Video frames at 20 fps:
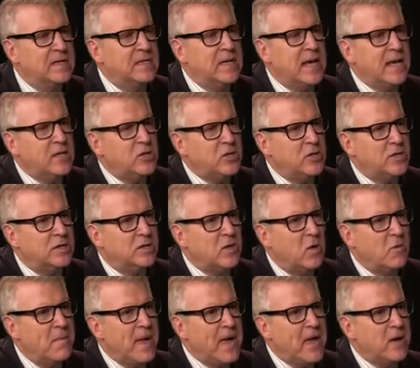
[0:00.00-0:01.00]
intentions
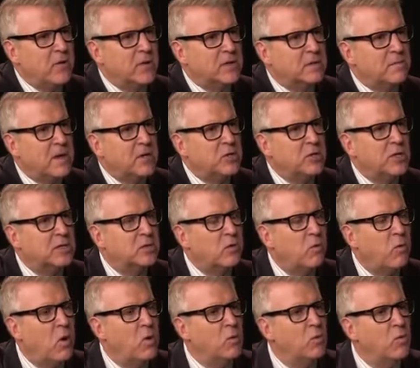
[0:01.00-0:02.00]
don't matter as much as,
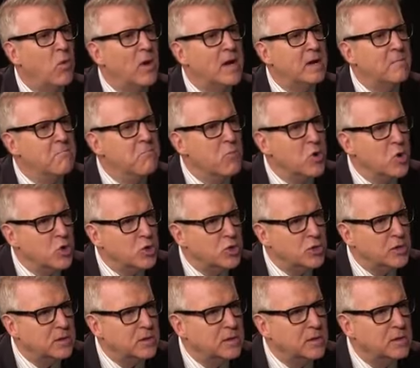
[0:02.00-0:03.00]
quote, what
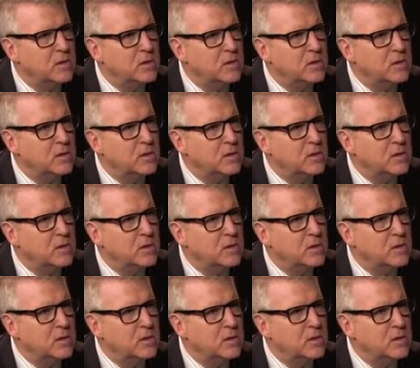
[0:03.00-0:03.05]
emerges.